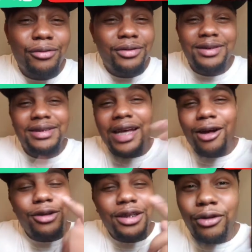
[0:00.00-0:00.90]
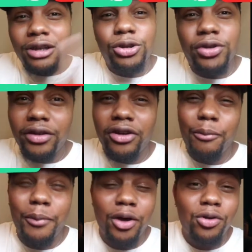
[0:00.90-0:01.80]
He said, I don't even wanna drill no
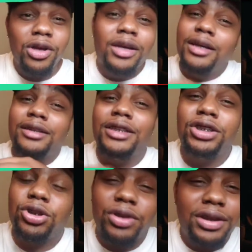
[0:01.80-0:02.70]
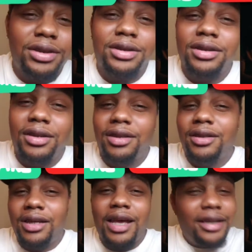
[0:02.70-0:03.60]
more. These streets
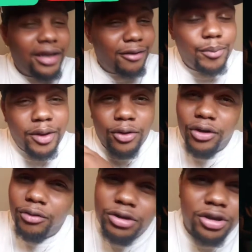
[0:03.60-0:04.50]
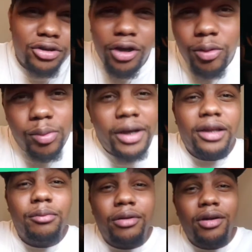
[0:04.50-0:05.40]
ain't never been loyal to nobody,
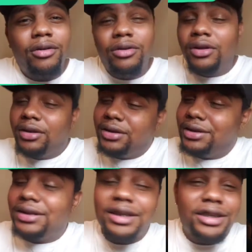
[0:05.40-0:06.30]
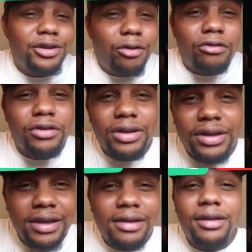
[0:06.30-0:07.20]
bro. These niggas gonna
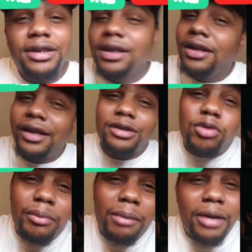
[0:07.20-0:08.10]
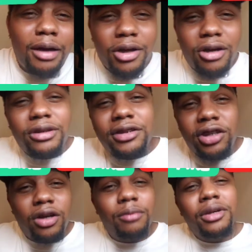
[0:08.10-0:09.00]
snitch. That's why my mama always
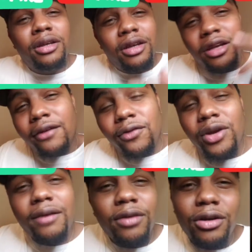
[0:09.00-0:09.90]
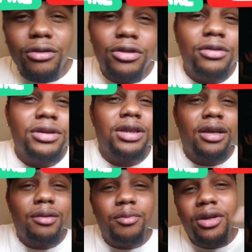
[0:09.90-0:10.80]
told me, if you ever gonna do
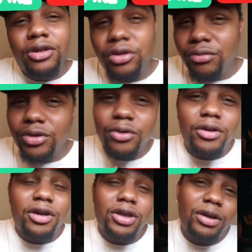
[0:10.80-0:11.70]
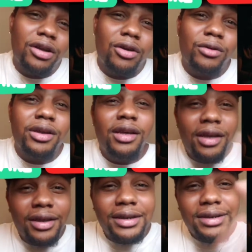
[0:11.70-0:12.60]
something, you do it on your lonely.
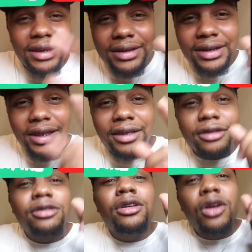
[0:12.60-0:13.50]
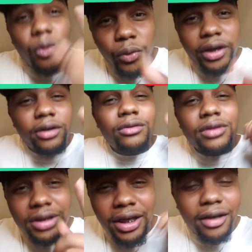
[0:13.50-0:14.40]
Cause these niggas will
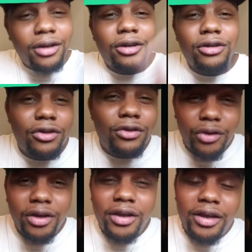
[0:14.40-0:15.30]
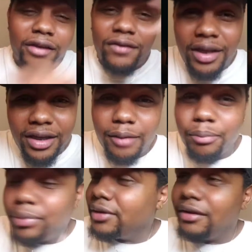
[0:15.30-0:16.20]
tell on you if they get
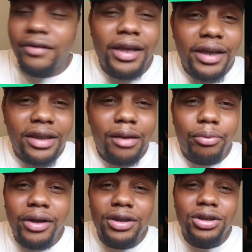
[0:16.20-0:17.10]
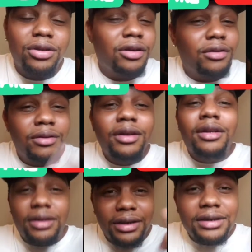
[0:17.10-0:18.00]
put if they get that pressure on them.
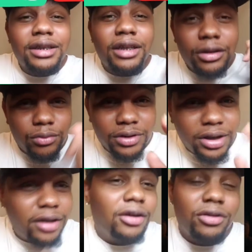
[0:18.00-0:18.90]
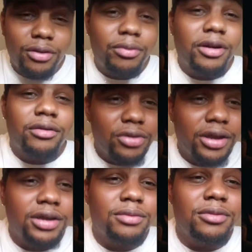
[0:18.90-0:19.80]
These niggas will tell on you, bro. Trust me.